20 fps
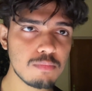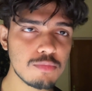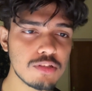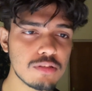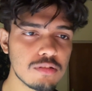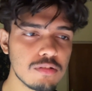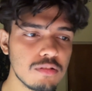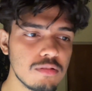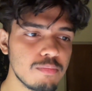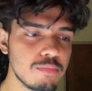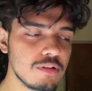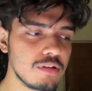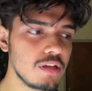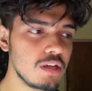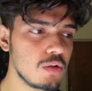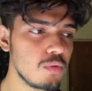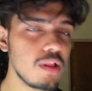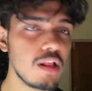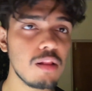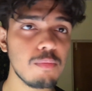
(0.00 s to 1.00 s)
still, but
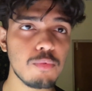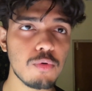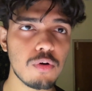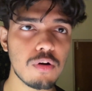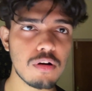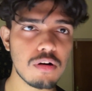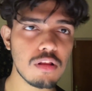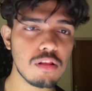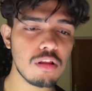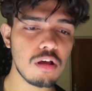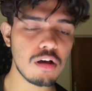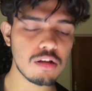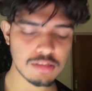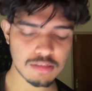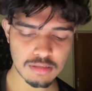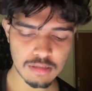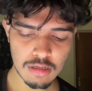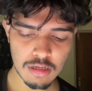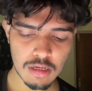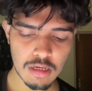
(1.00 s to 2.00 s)
it'll help you earn a lot,
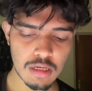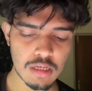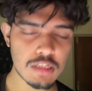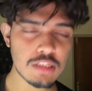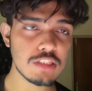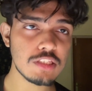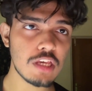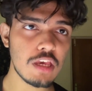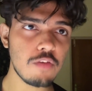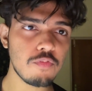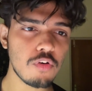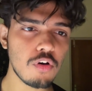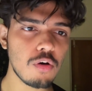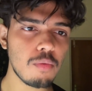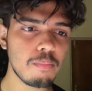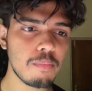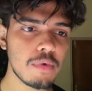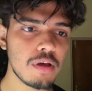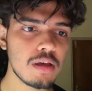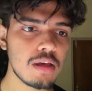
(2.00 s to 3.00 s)
save up,
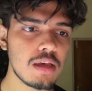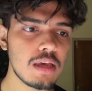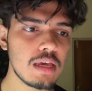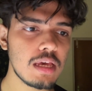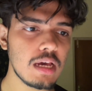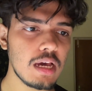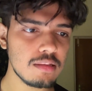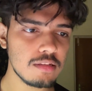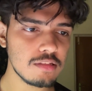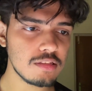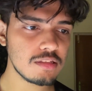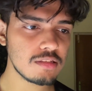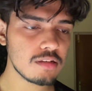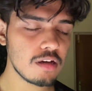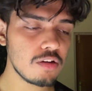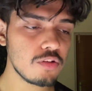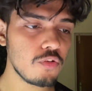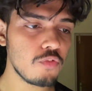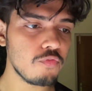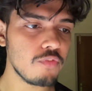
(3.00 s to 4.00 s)
and then
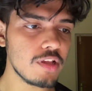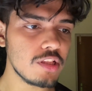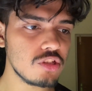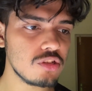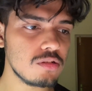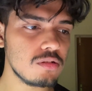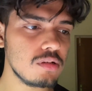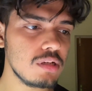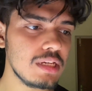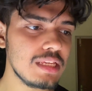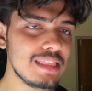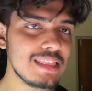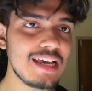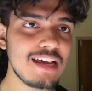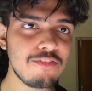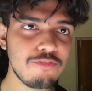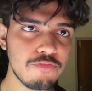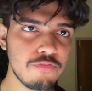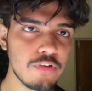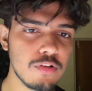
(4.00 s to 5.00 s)
start your venture in
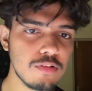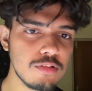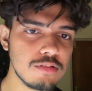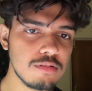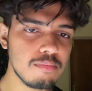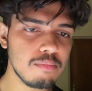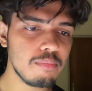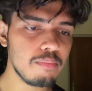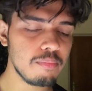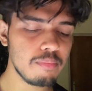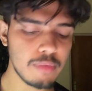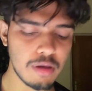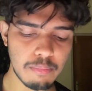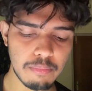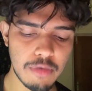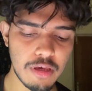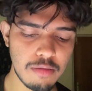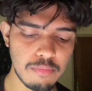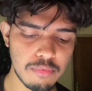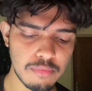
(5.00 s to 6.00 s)
that field by
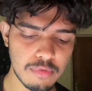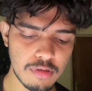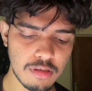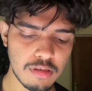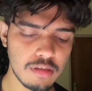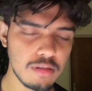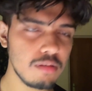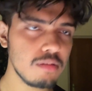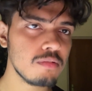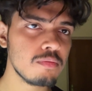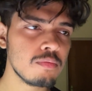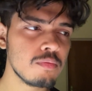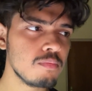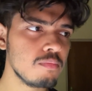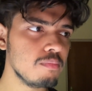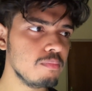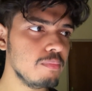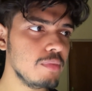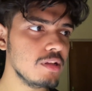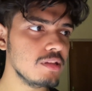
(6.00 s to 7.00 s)
maybe
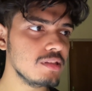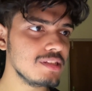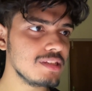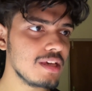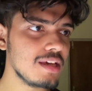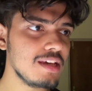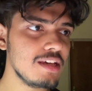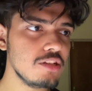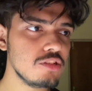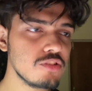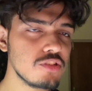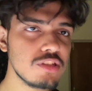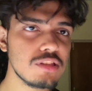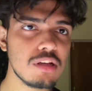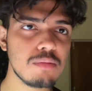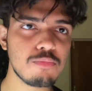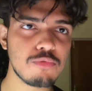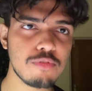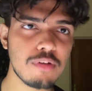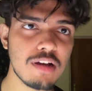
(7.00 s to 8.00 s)
building an agency
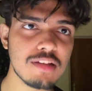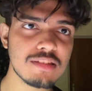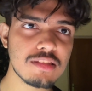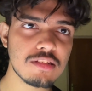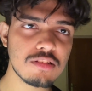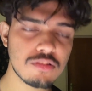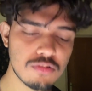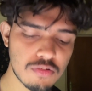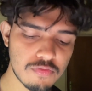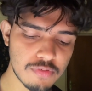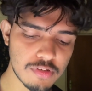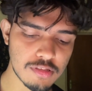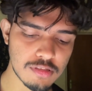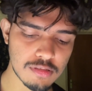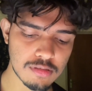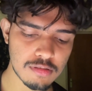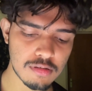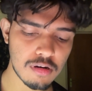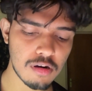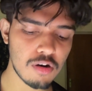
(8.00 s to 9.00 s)
that provides the
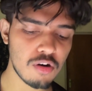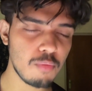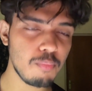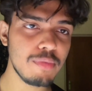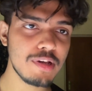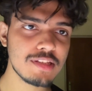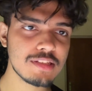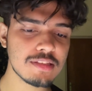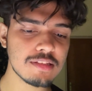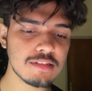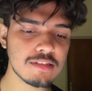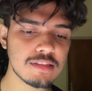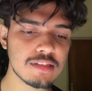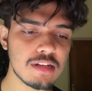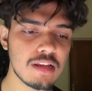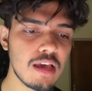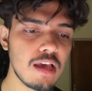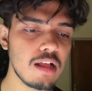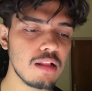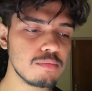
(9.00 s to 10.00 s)
service or a business that
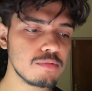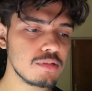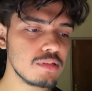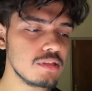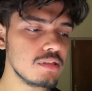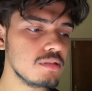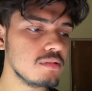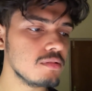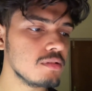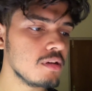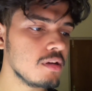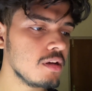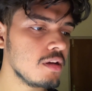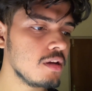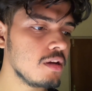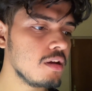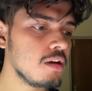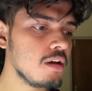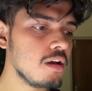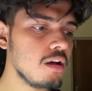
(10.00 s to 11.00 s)
helps in
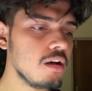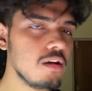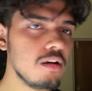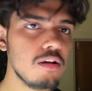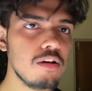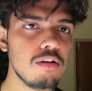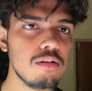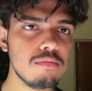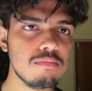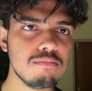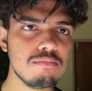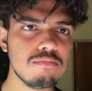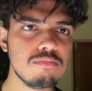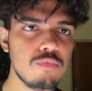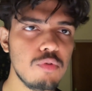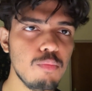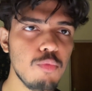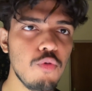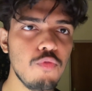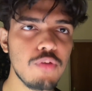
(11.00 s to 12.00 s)

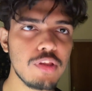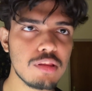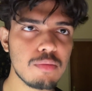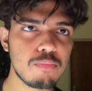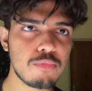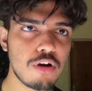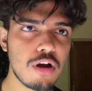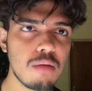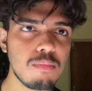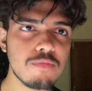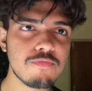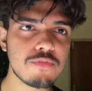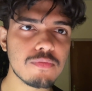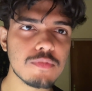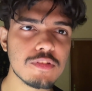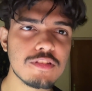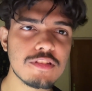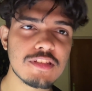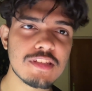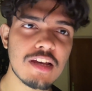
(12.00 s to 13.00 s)
removing the problem from
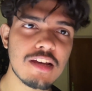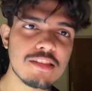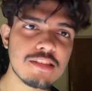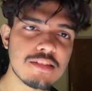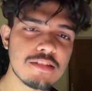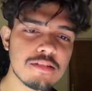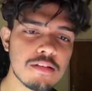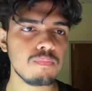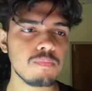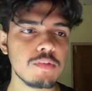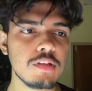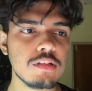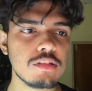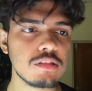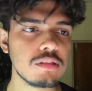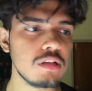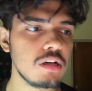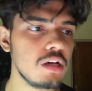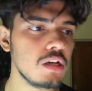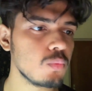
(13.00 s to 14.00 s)
the society. It's
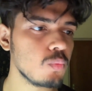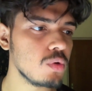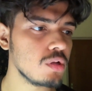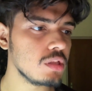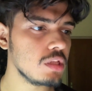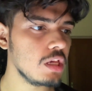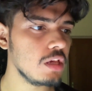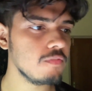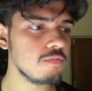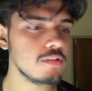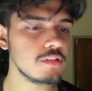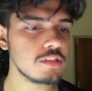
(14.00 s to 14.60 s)
like what Naval